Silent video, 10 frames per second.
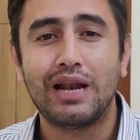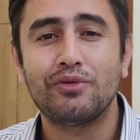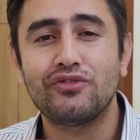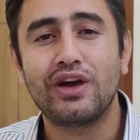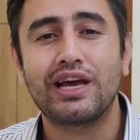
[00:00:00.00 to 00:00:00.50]
help
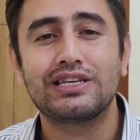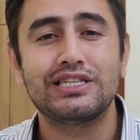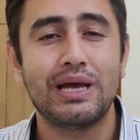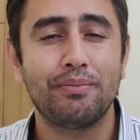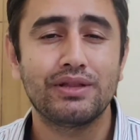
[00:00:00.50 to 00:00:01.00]
of
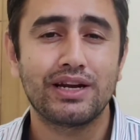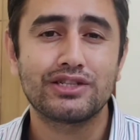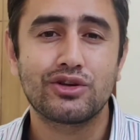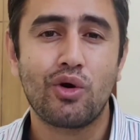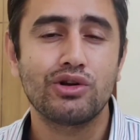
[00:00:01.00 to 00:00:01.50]
XCMP, that
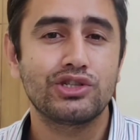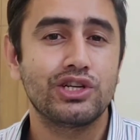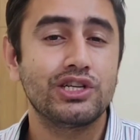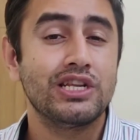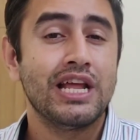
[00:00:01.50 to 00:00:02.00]
is
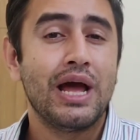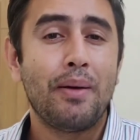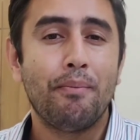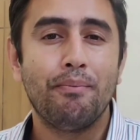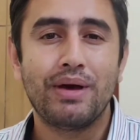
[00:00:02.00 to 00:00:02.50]
cross-chain
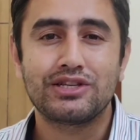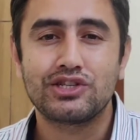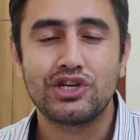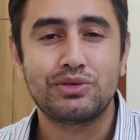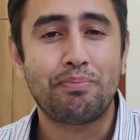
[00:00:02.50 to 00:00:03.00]

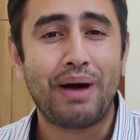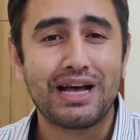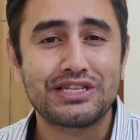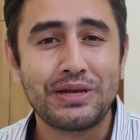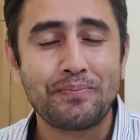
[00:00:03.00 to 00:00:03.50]
message
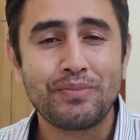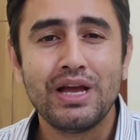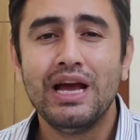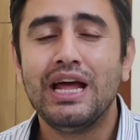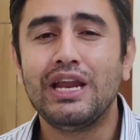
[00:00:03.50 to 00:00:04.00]
passing.
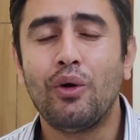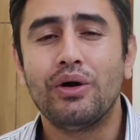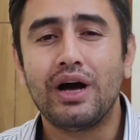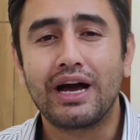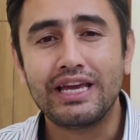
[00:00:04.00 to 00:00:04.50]

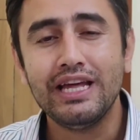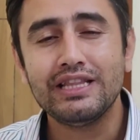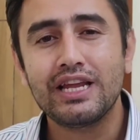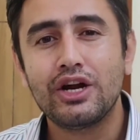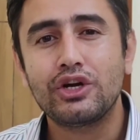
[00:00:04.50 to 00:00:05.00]
Now again,
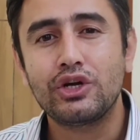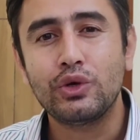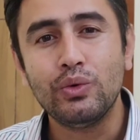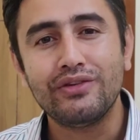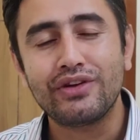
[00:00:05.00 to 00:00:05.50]
there are
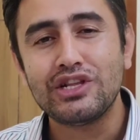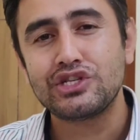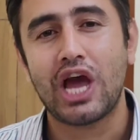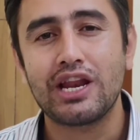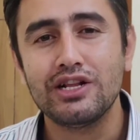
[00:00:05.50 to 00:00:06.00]
two different
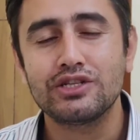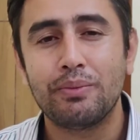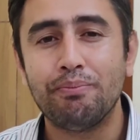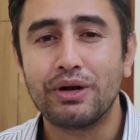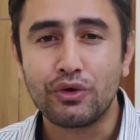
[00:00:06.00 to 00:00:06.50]
channels
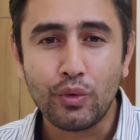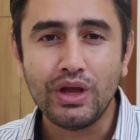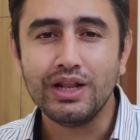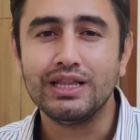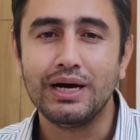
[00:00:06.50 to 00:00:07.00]

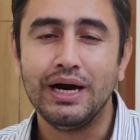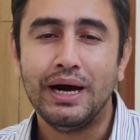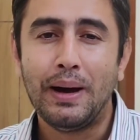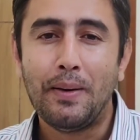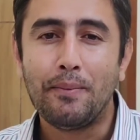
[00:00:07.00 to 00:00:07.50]
between the
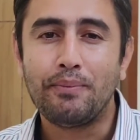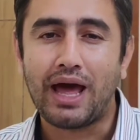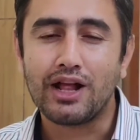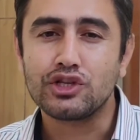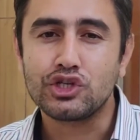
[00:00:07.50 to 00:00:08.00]

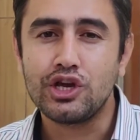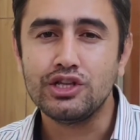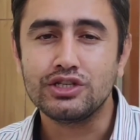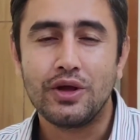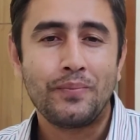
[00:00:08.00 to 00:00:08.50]

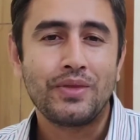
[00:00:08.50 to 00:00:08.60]
parachains,